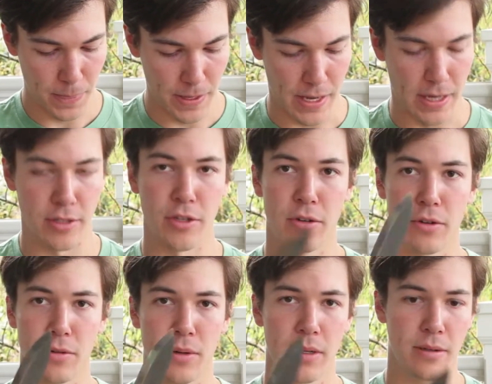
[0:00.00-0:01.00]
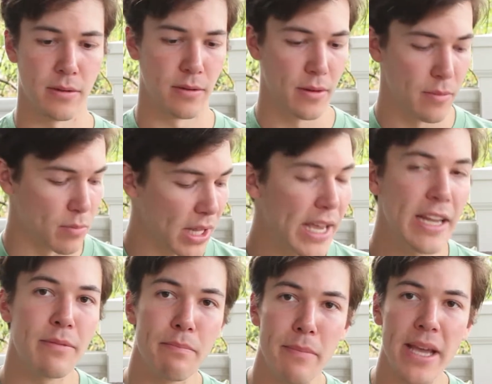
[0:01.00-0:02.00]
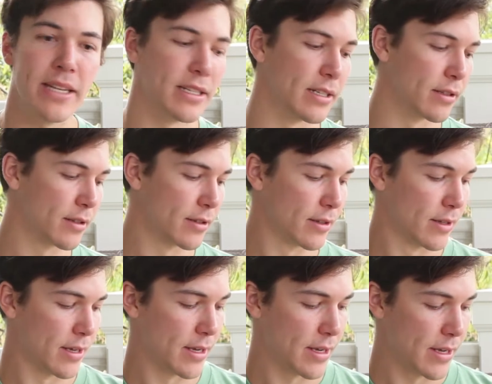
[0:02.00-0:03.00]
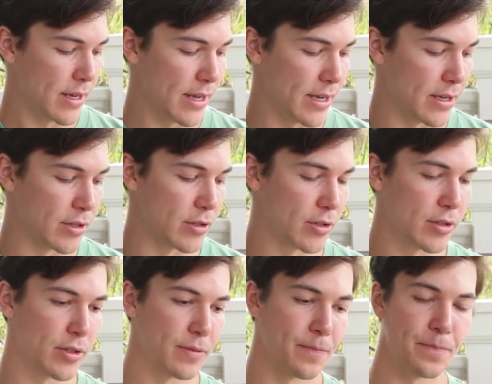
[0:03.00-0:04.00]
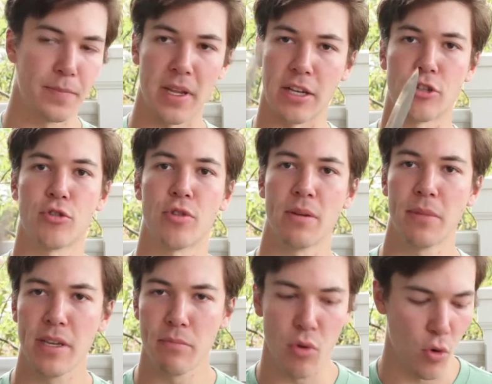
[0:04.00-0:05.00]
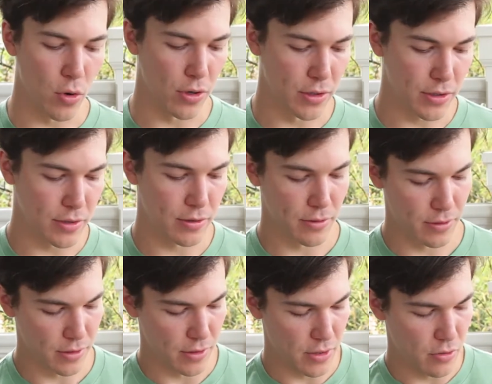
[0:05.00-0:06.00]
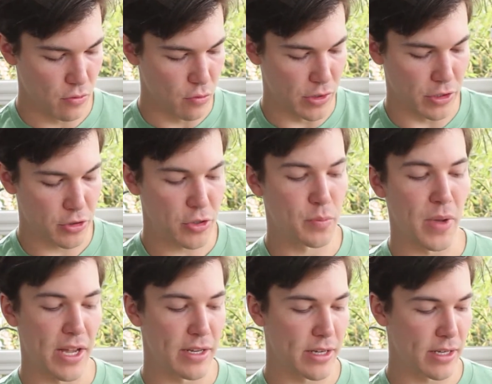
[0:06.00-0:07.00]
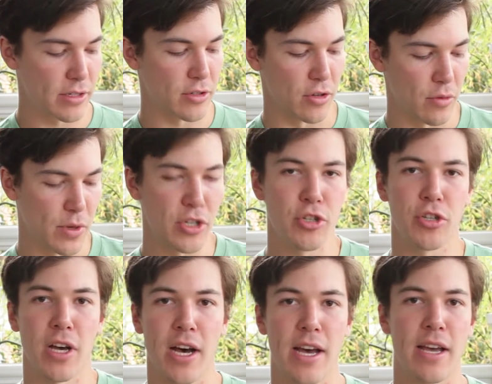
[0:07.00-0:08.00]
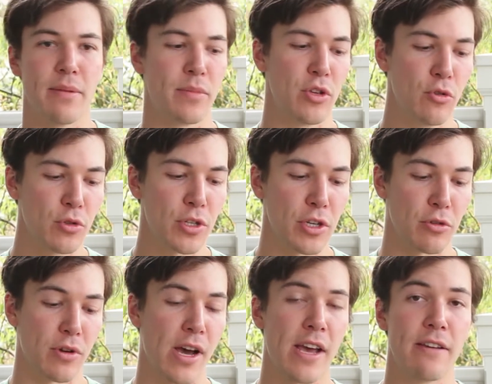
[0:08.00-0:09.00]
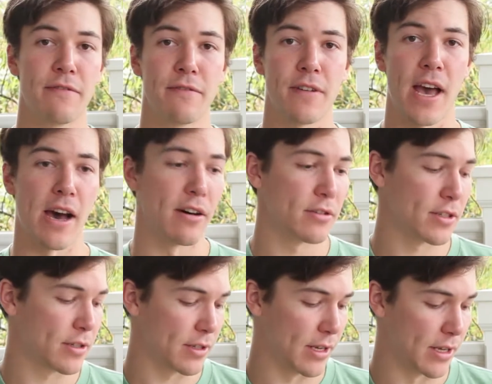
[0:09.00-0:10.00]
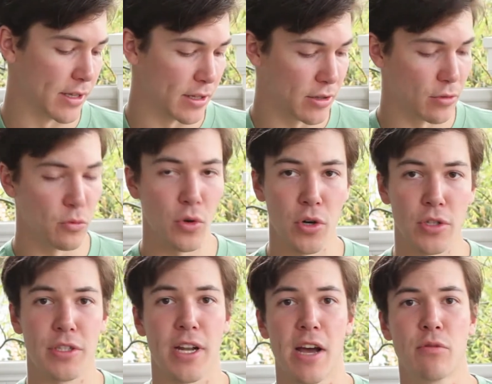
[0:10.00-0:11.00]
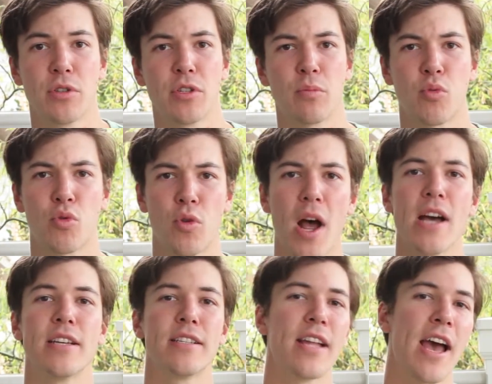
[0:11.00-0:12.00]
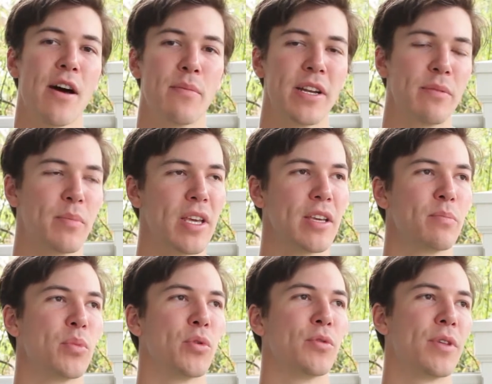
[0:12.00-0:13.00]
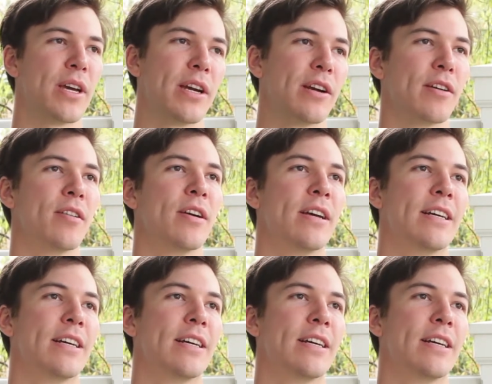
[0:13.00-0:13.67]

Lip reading: yeah, so blade maintenance is extremely important when you're spending so much time using your knife out in the woods. And I was surprised how many people there